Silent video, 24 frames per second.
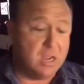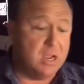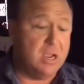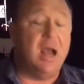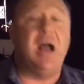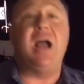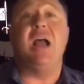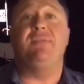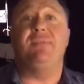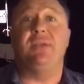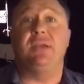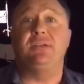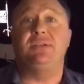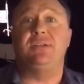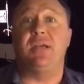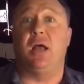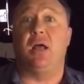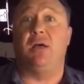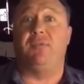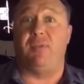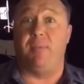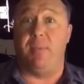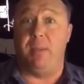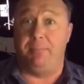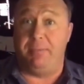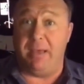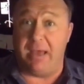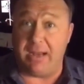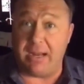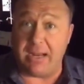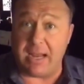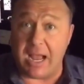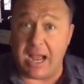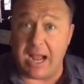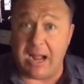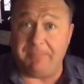I have intel from the
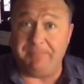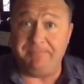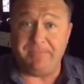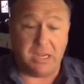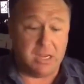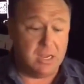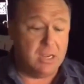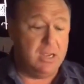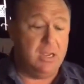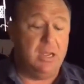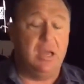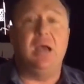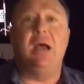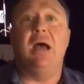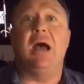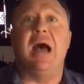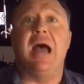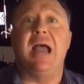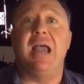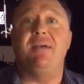Pentagon. I